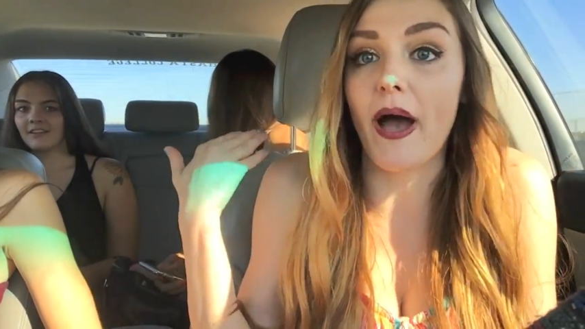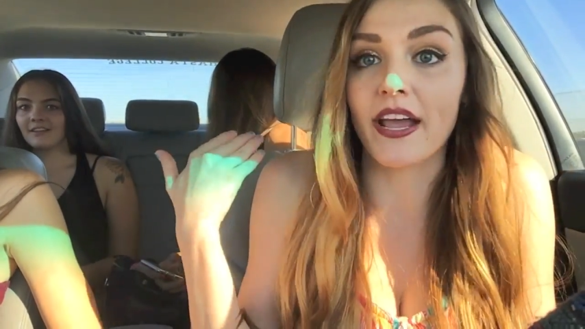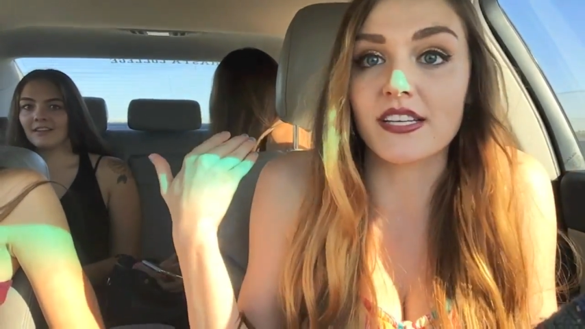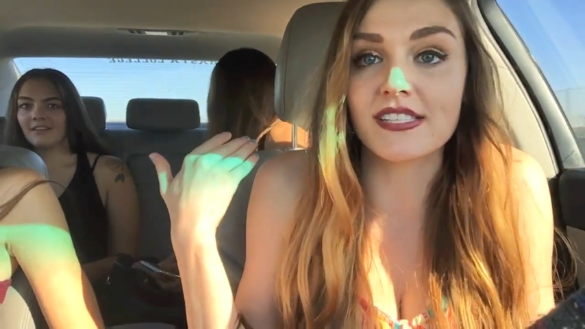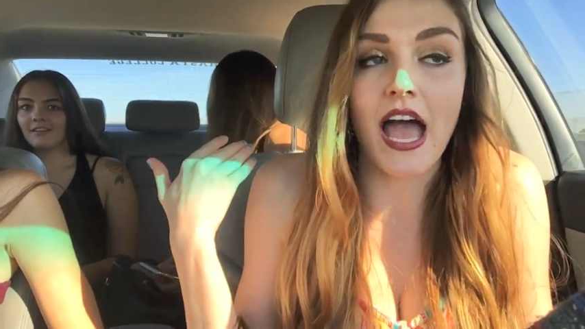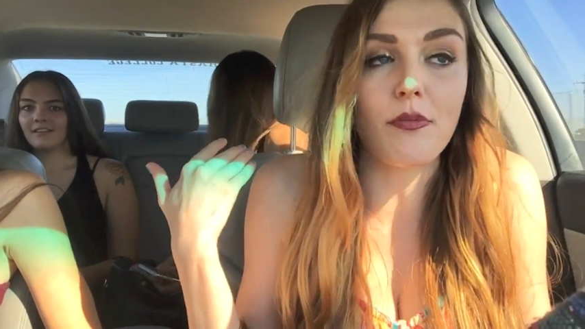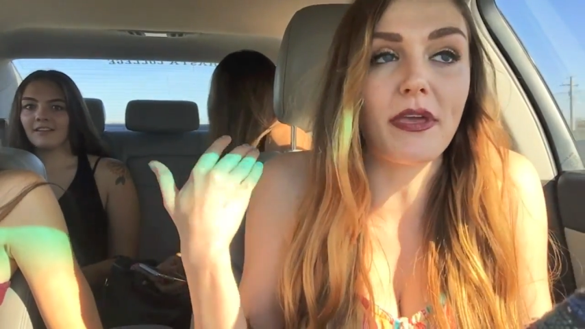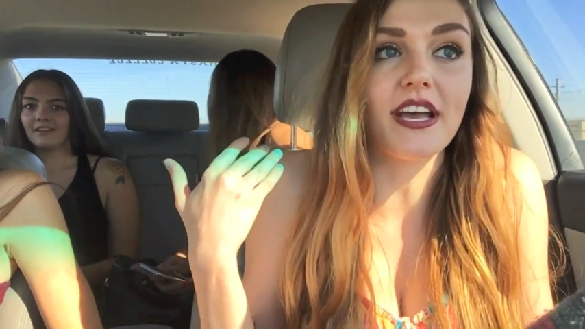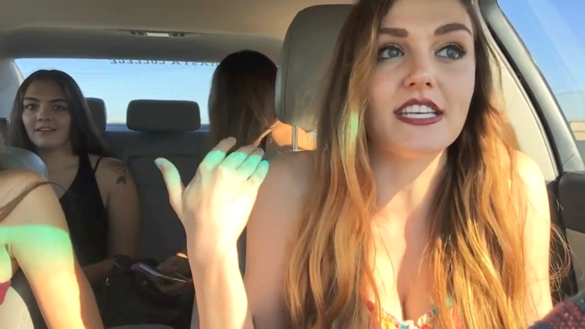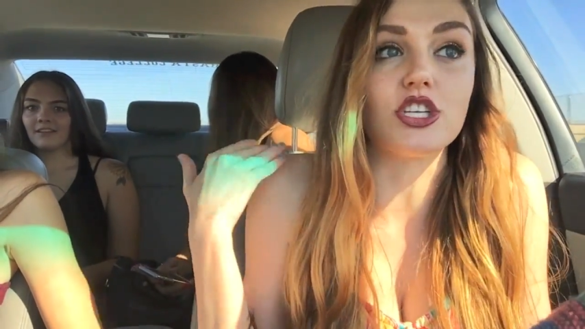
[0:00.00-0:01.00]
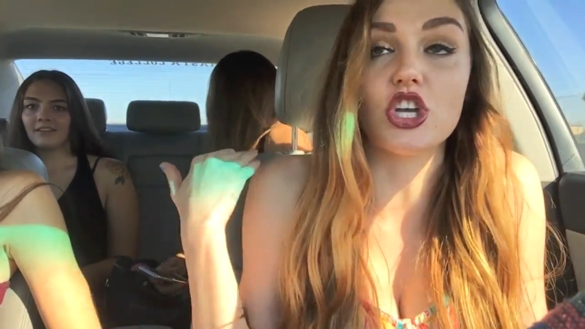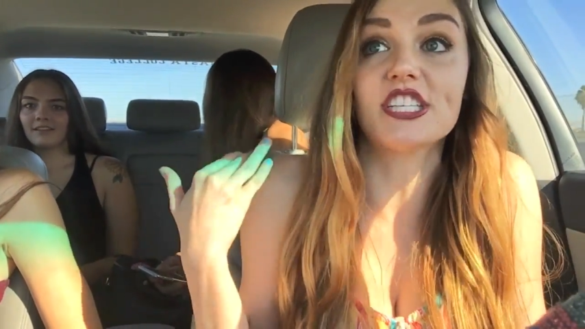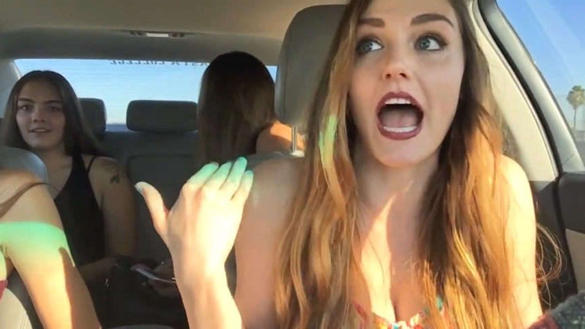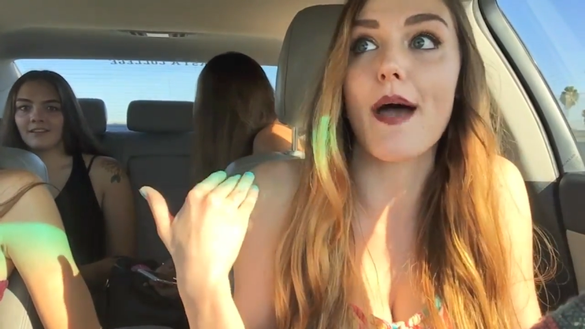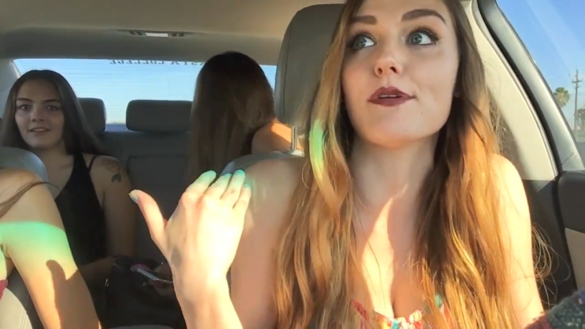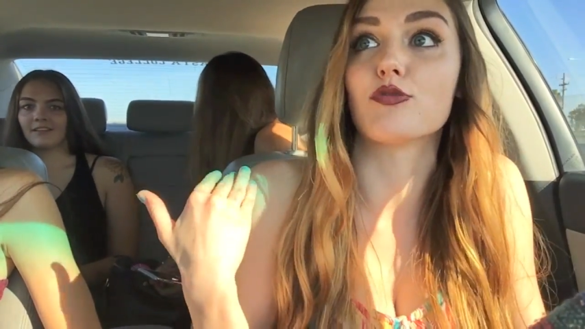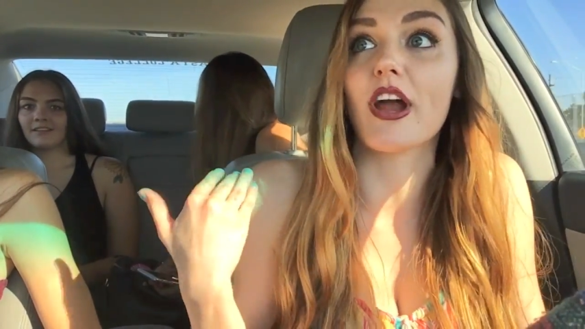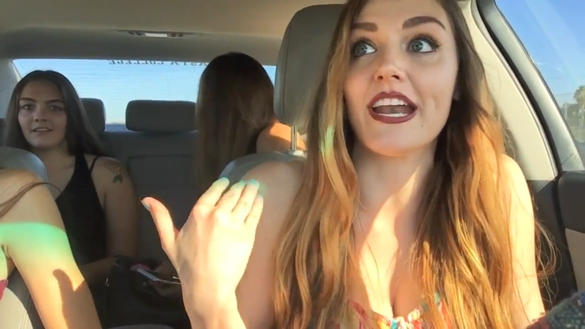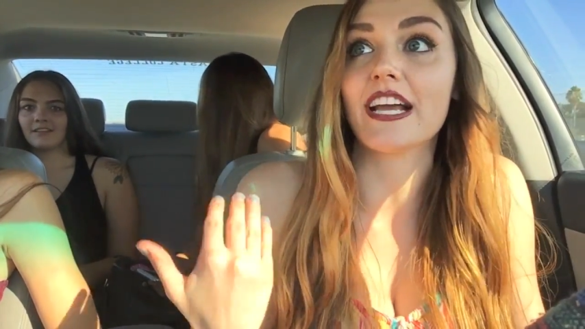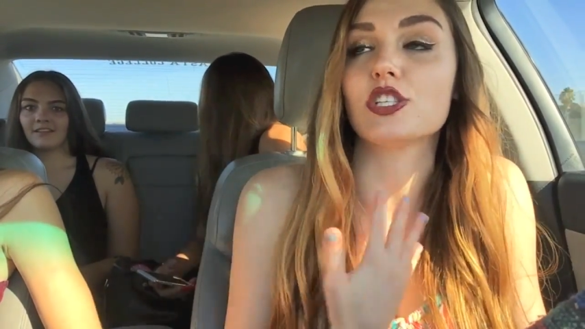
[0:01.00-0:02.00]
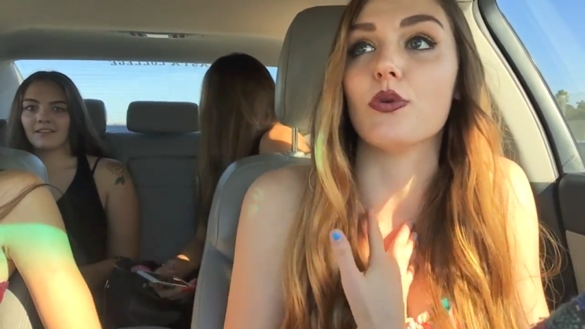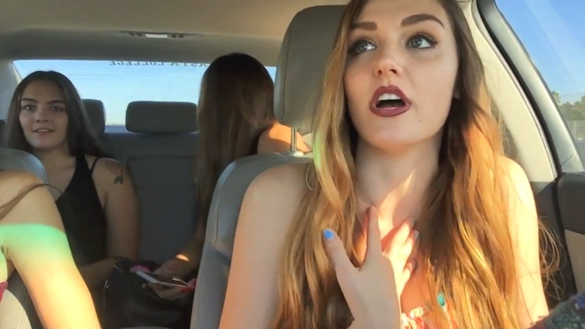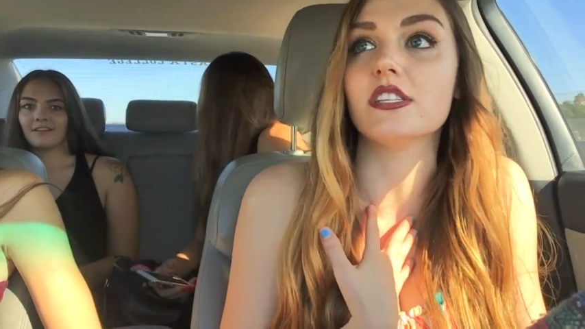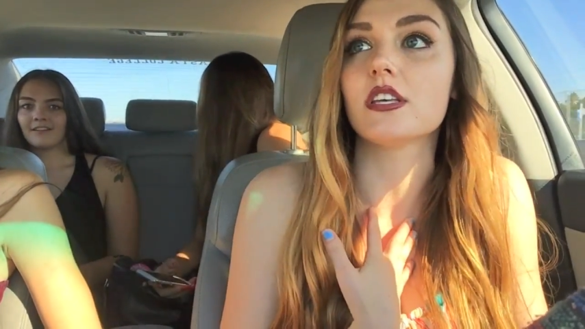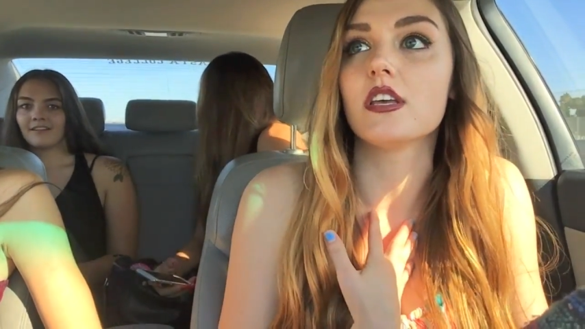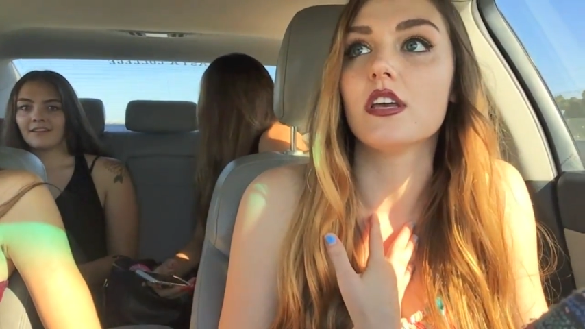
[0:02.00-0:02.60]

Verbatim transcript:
Speaker 1: behind us now because it just happened right next to us.